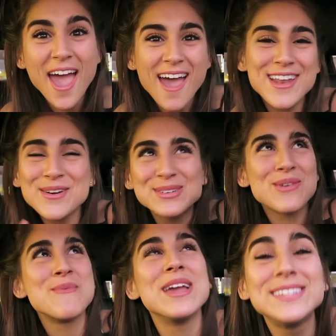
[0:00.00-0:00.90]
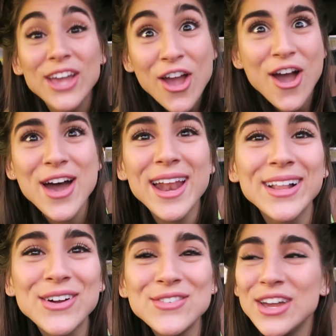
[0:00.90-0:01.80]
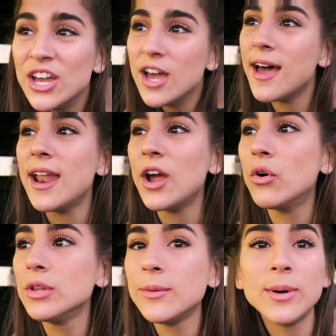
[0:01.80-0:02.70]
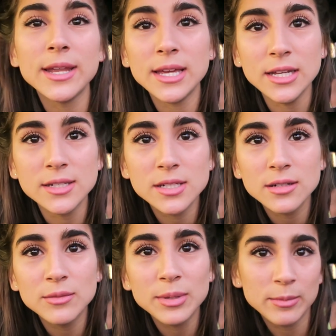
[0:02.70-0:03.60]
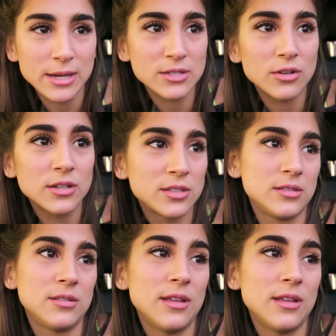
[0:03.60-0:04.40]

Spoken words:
and it was amazing and I love it and I only want to eat Big Mac sauce.